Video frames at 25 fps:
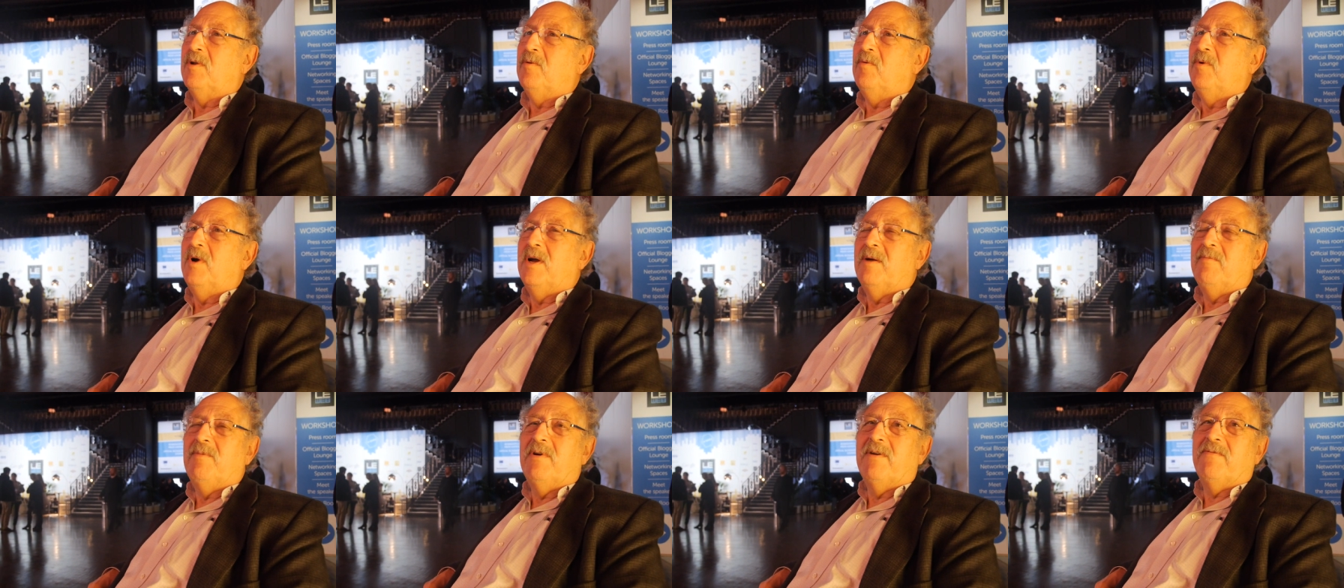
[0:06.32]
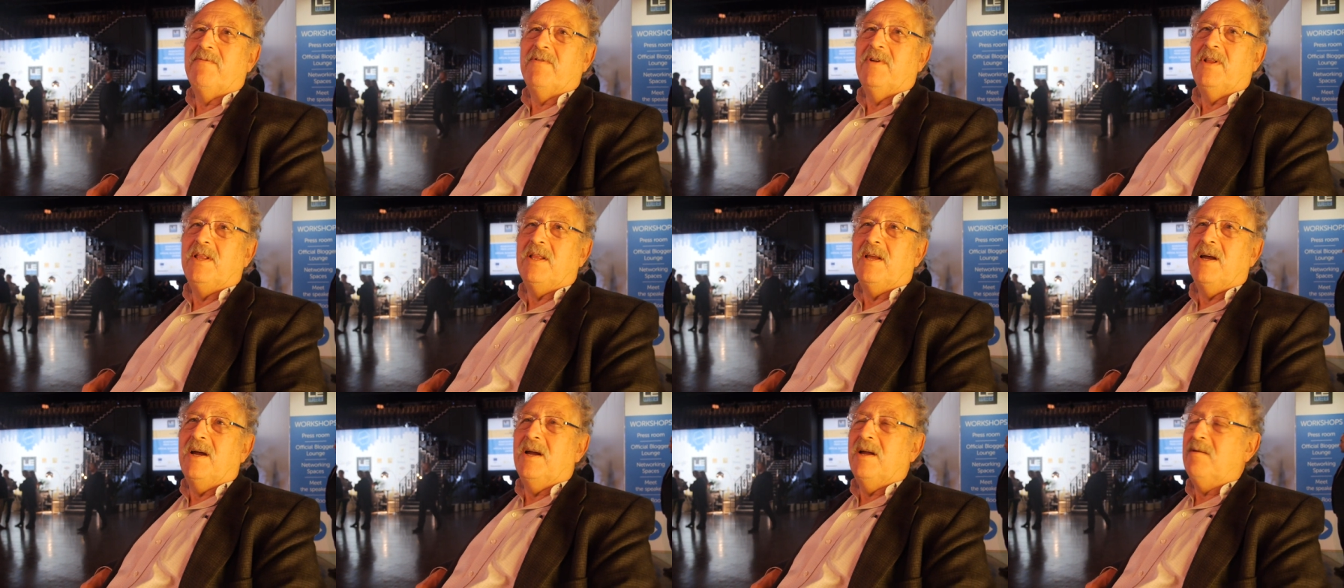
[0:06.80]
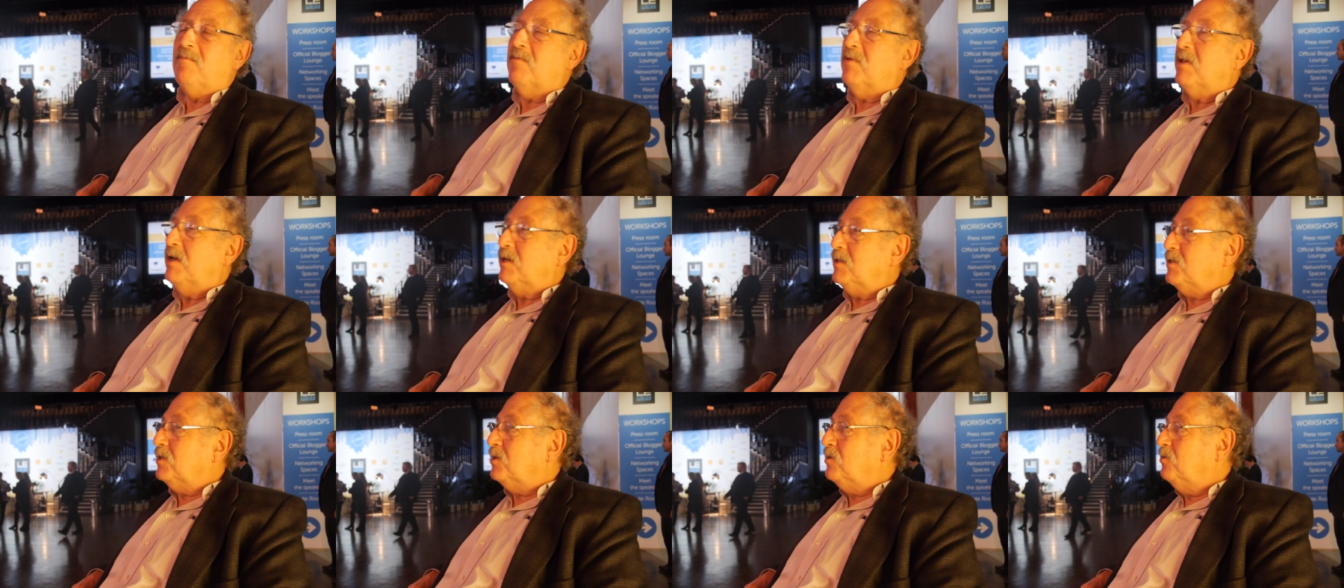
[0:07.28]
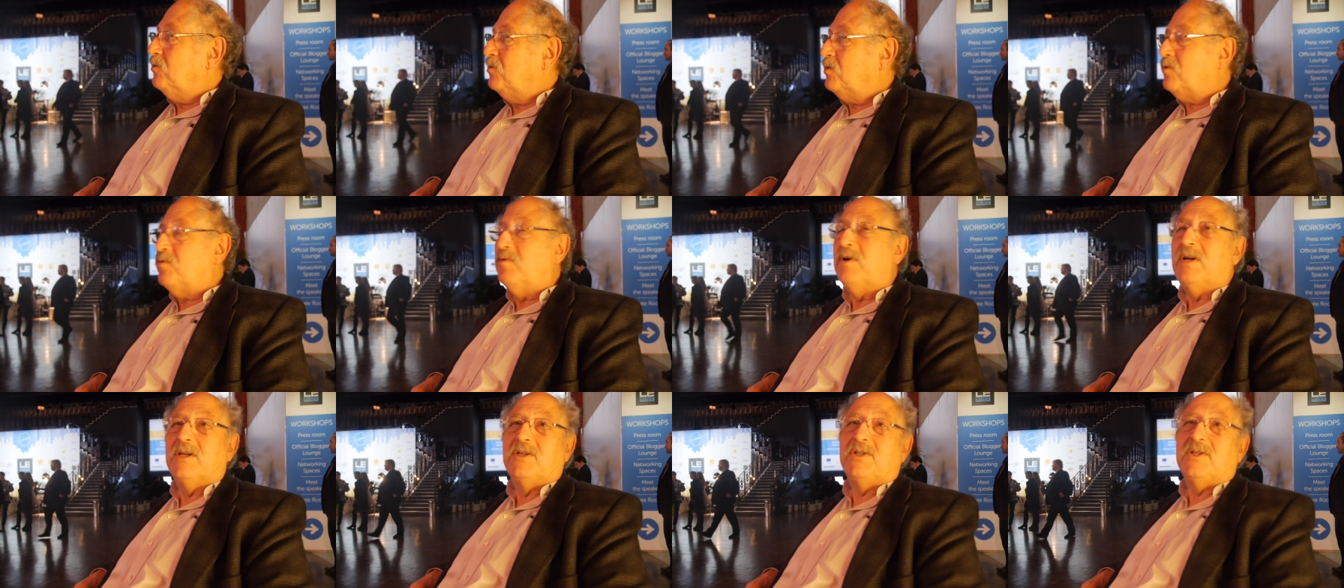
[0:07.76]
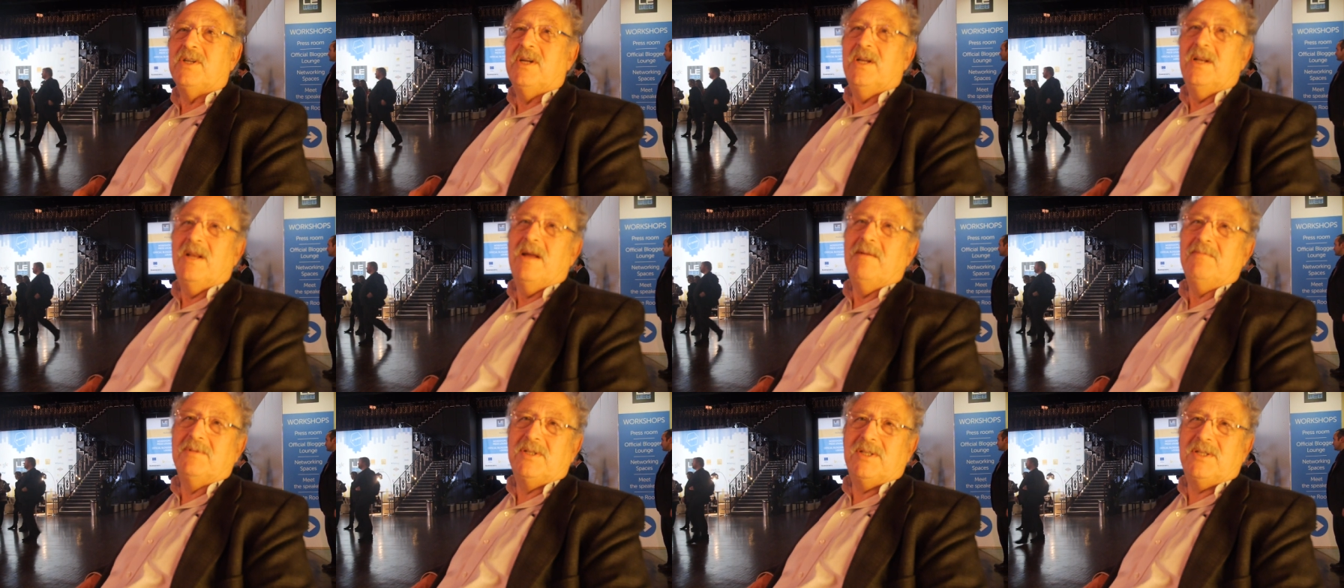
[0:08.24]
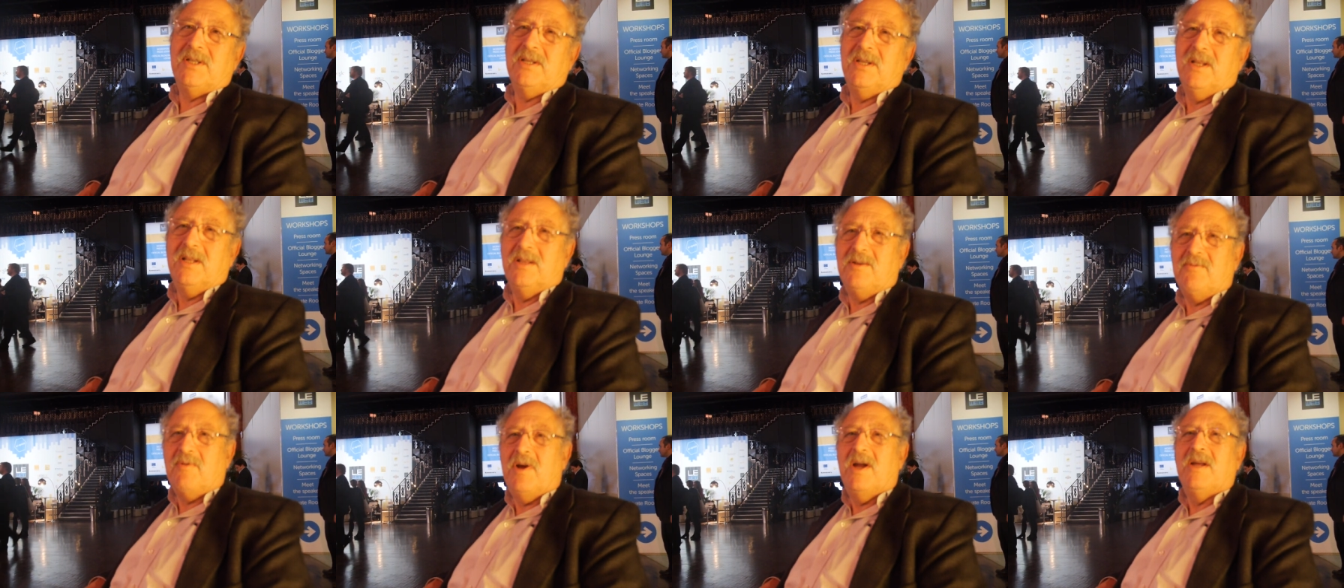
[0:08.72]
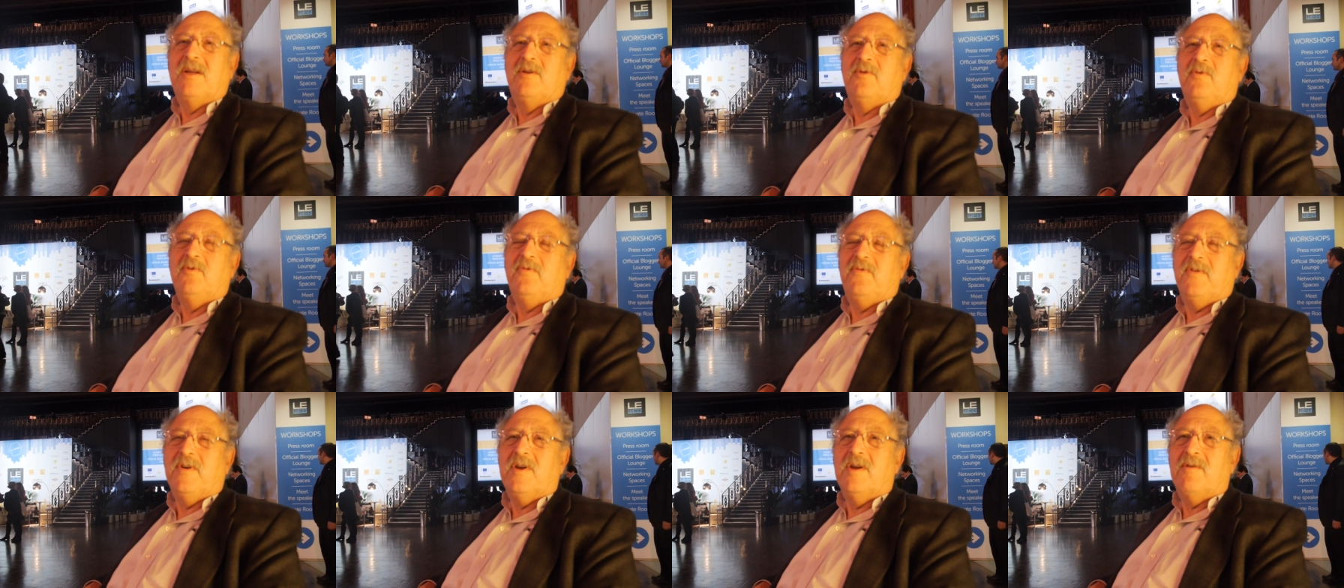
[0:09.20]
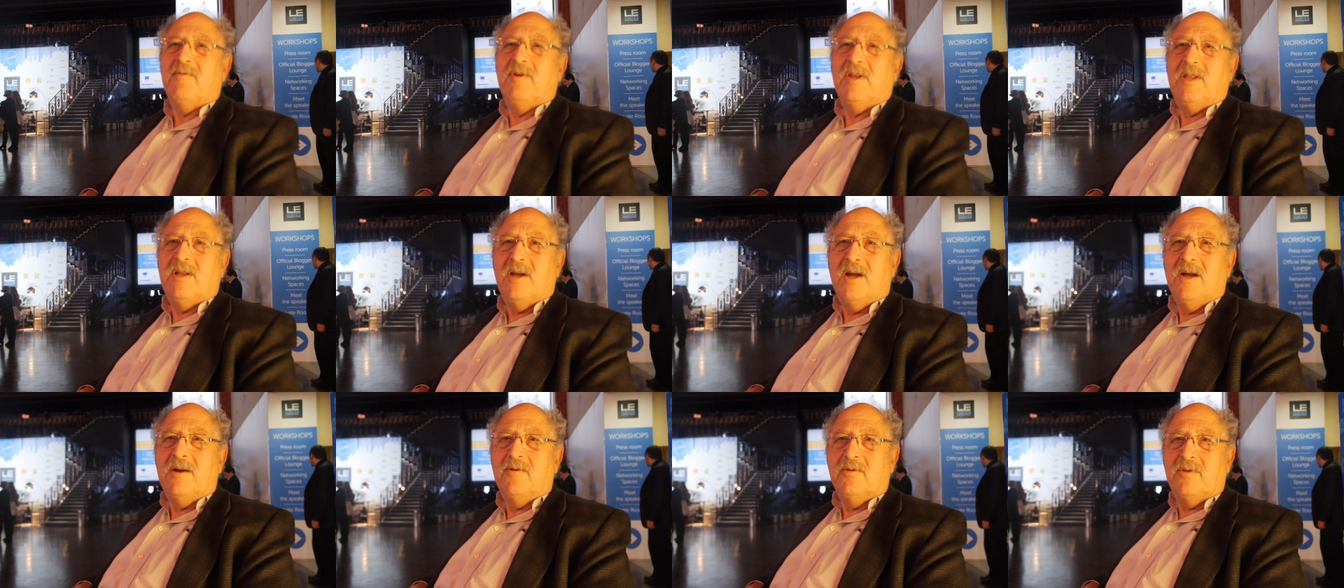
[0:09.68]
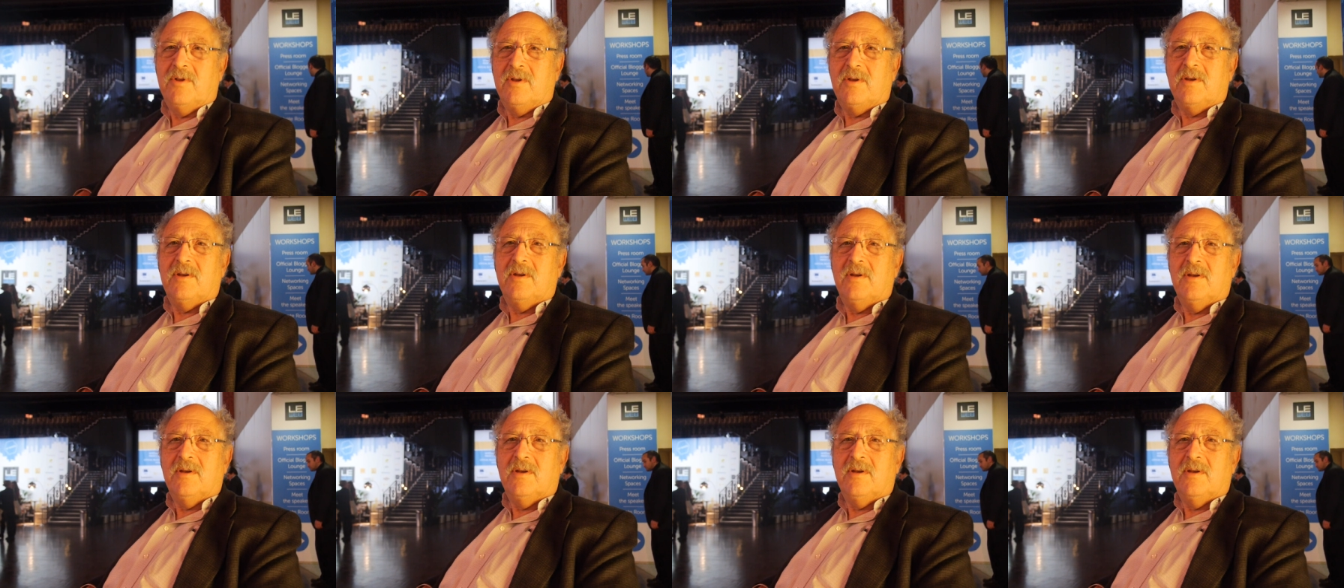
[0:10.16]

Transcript: Le Web every time? That's a good question. I'm still trying to figure it out.